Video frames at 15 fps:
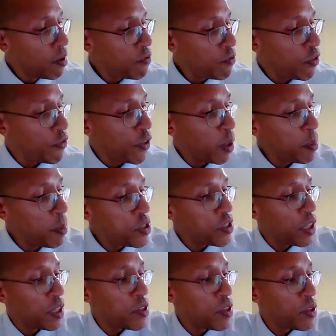Fulfillment
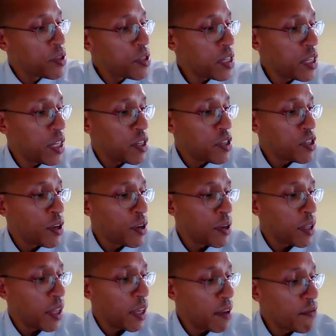centers can
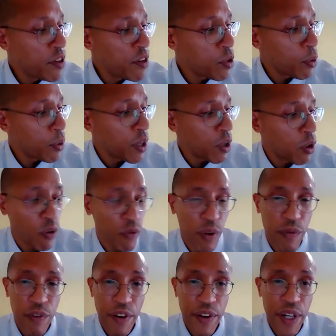turn inventory over
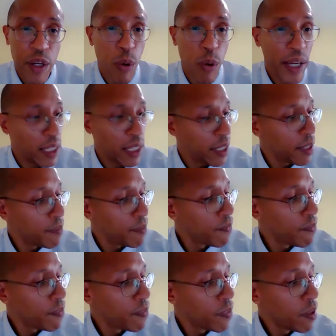very quickly.
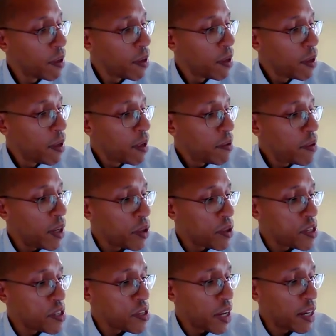They are
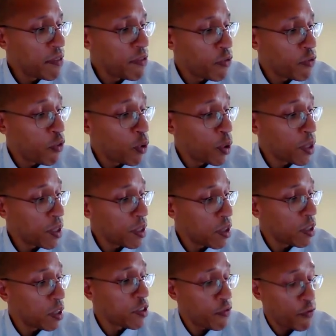designed
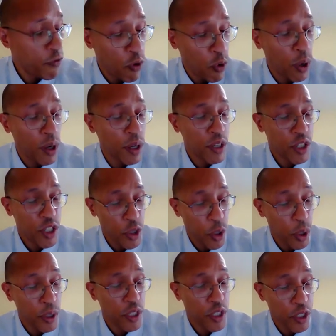for
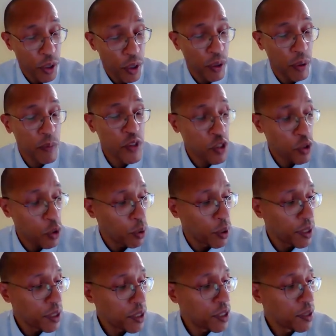short-term
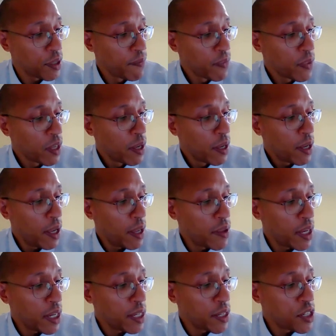storage, and
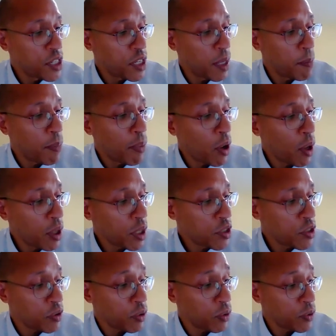they can ship
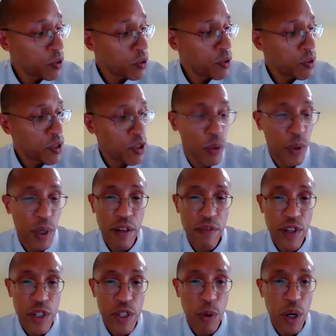parcels to
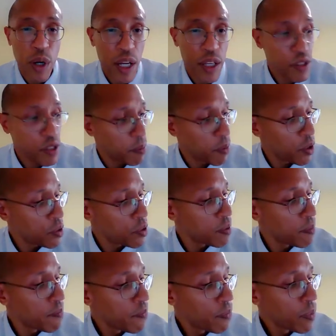individual customers.